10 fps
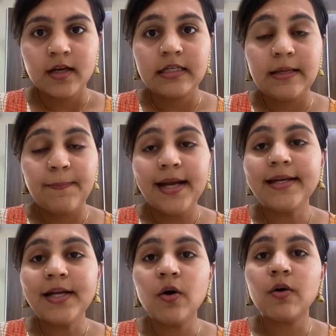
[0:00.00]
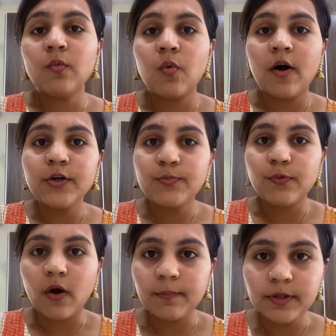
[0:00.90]
Depending on what
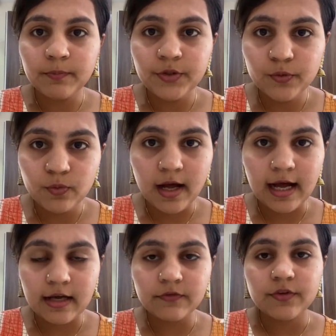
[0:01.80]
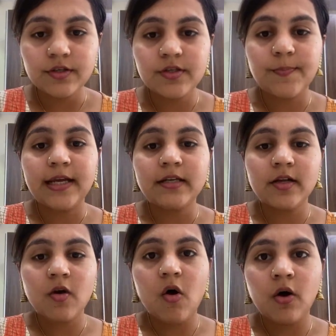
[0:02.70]
problem you have,
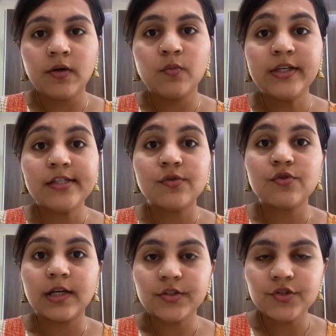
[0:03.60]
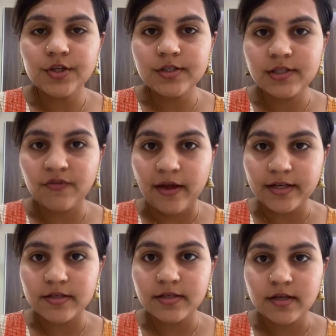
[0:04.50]
depending on which structure is
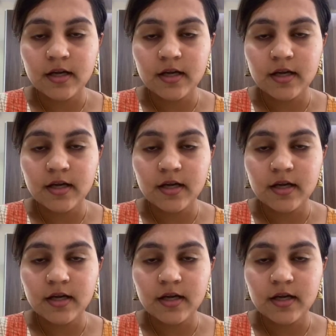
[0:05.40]
affected,